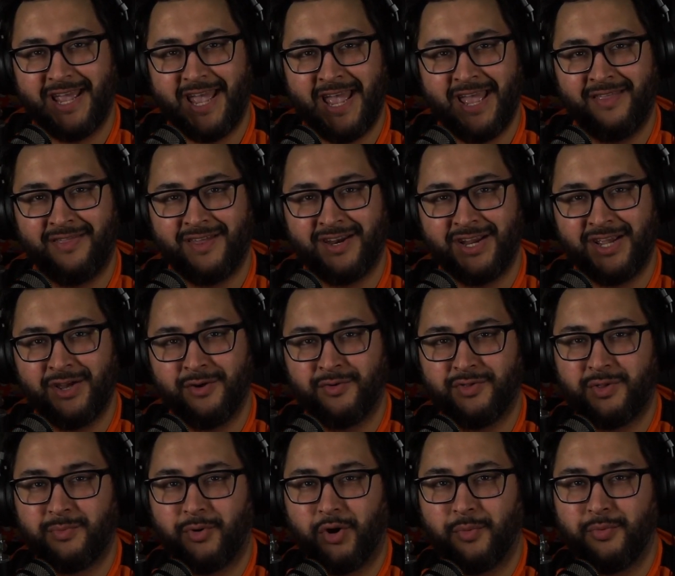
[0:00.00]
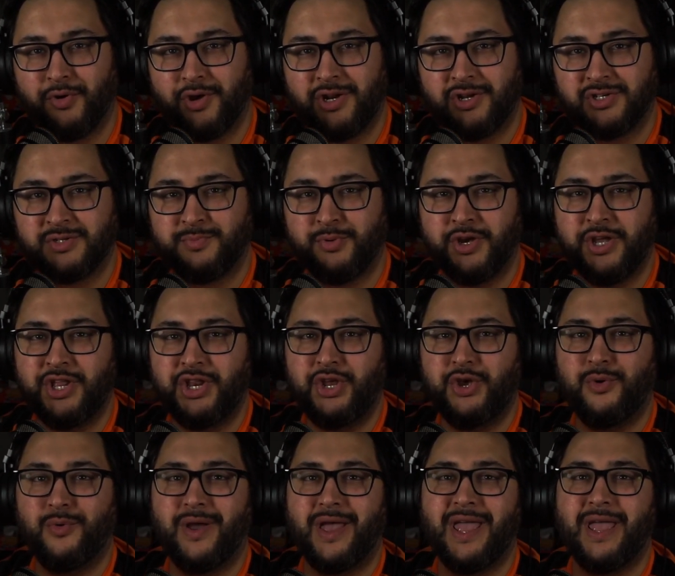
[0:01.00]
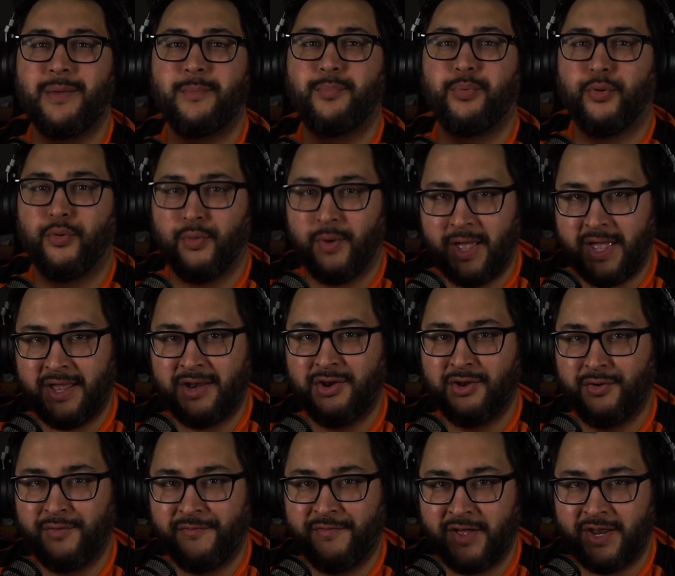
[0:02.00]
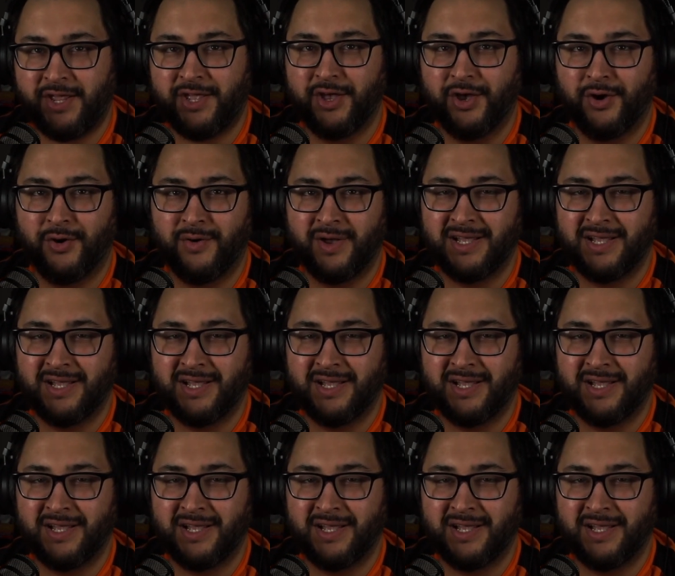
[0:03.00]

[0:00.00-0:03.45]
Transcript: Anthony here with the Bulbaritos, bringing you a brand new video.